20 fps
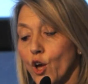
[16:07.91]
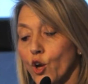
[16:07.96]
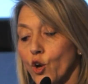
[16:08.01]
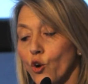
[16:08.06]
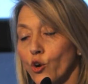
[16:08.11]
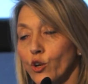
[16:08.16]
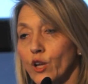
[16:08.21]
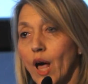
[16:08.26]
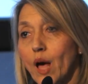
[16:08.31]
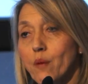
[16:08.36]

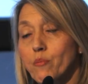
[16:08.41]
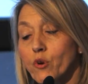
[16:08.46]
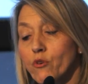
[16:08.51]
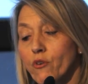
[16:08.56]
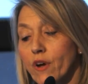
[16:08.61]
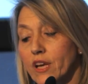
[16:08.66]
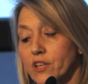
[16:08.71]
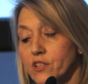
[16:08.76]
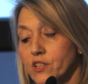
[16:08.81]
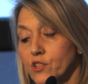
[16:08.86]

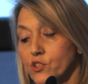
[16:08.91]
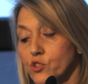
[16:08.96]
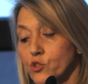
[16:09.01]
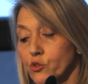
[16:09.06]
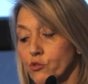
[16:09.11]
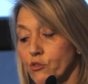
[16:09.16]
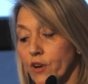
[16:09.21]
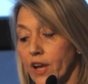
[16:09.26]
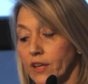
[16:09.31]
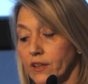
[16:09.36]
collaborating to
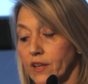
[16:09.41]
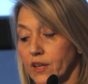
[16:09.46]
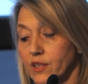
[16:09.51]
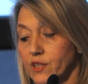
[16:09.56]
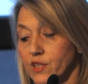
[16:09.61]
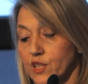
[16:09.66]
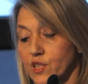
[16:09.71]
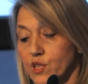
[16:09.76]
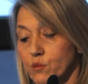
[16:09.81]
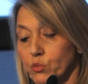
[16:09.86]
create
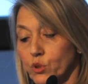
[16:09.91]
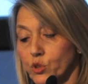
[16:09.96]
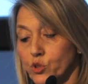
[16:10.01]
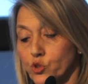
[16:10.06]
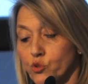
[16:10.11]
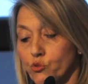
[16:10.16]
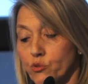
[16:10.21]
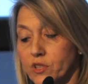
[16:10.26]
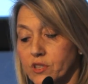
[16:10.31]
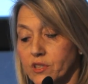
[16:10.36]
accessible
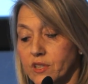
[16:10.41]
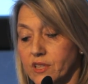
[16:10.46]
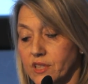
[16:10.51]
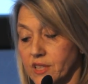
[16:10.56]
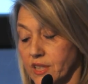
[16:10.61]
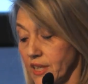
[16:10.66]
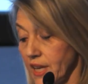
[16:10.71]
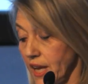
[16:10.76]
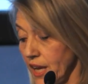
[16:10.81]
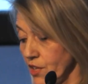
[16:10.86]
tourist
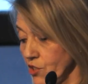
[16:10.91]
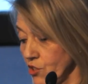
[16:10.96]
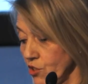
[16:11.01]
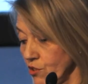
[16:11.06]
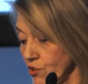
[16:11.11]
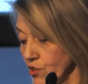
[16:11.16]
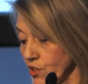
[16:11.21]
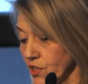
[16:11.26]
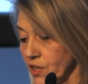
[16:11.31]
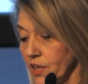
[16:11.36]

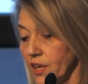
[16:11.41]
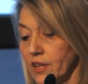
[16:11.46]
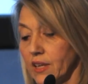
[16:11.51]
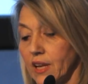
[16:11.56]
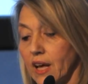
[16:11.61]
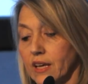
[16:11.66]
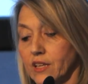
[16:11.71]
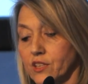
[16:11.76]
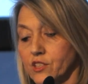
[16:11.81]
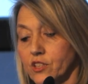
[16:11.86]
destinations and
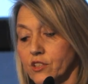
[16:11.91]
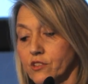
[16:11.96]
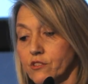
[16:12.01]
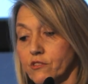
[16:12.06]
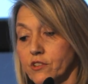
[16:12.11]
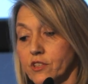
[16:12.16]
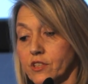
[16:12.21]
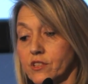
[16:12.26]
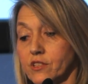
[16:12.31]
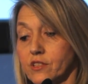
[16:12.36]

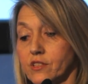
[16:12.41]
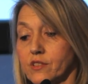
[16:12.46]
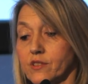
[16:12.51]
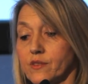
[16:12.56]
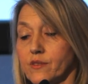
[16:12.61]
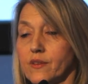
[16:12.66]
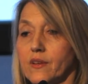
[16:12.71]
itineraries.